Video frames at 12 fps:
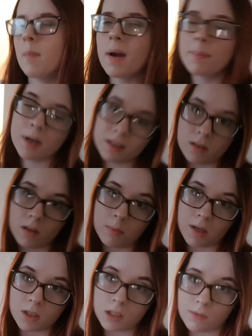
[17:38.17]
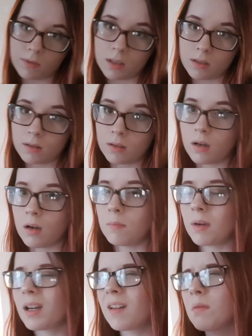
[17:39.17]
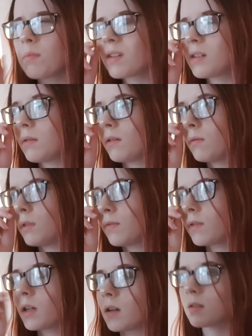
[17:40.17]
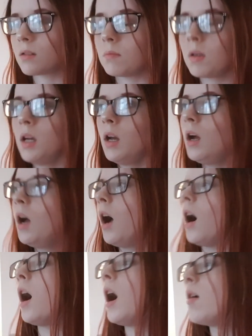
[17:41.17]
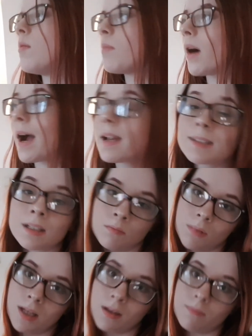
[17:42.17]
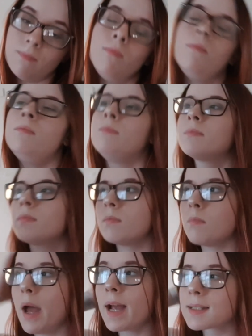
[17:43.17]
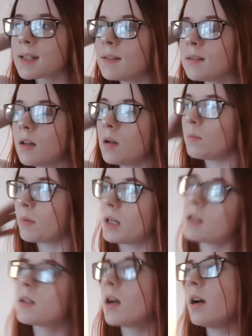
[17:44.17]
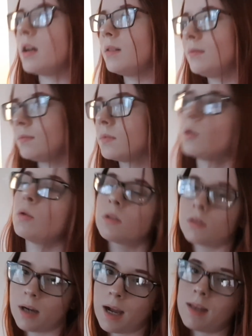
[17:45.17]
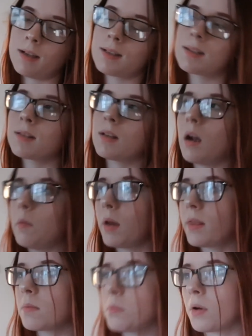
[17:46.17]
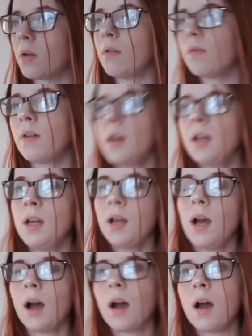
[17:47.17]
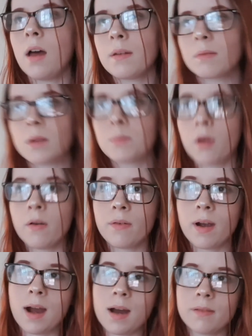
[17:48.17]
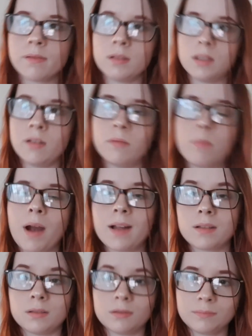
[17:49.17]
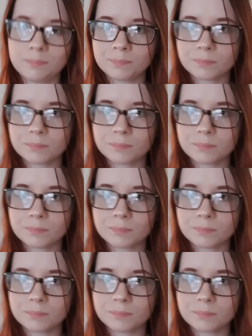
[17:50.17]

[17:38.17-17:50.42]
but practically Bachi's friend. Um, I can't remember his name, I always forget his name. Um, but I did meet Megs and Printai, or Alex. I met them both. Uh, they were both at the panel